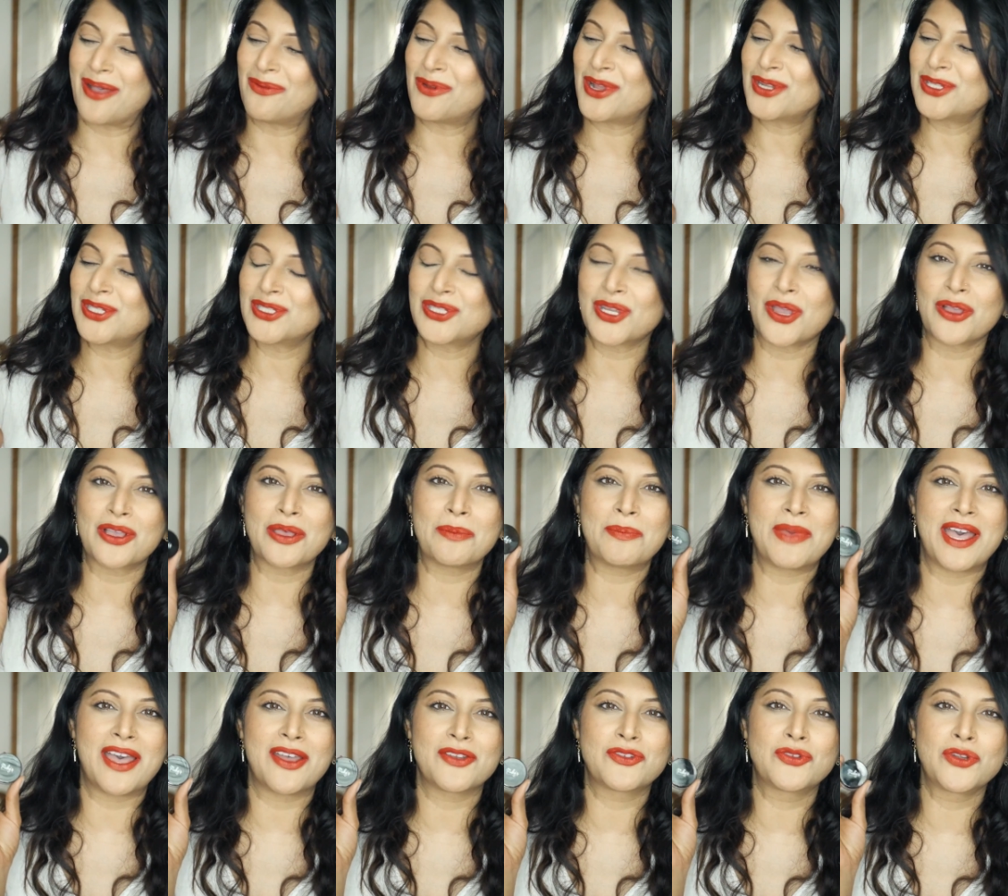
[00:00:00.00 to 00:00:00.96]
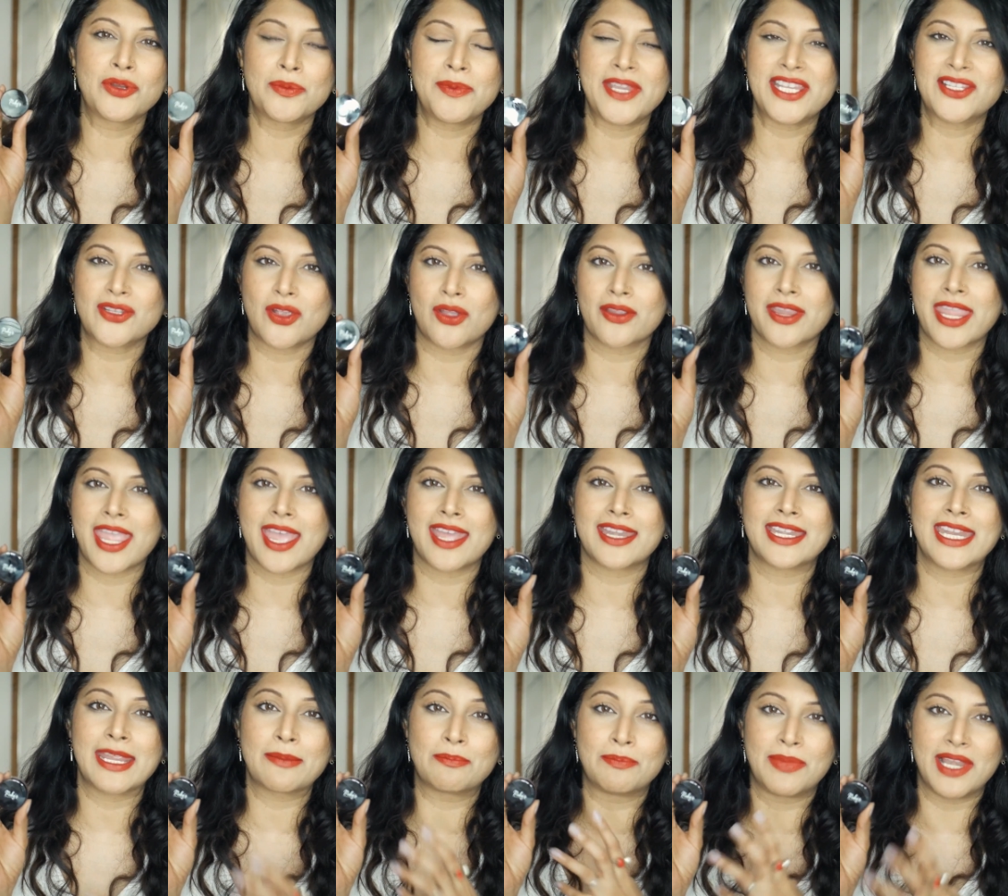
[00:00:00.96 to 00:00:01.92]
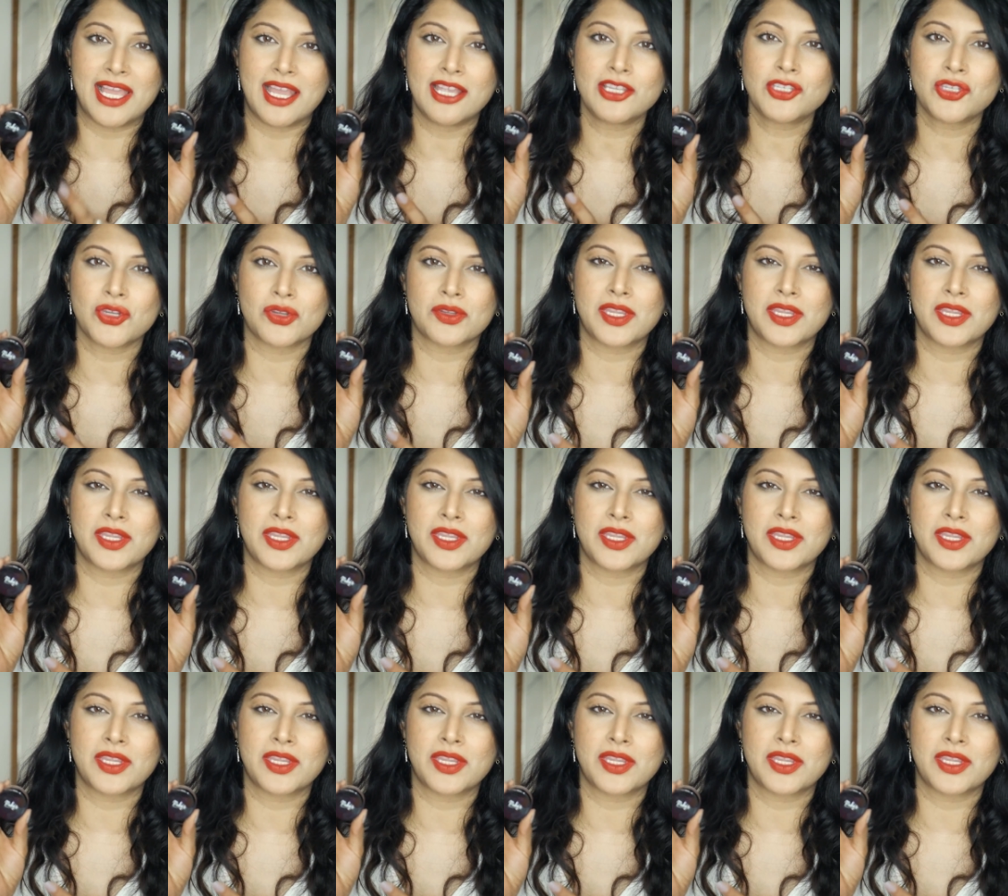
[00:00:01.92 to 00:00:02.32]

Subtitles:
I want to talk about Ruby's Organic Blush.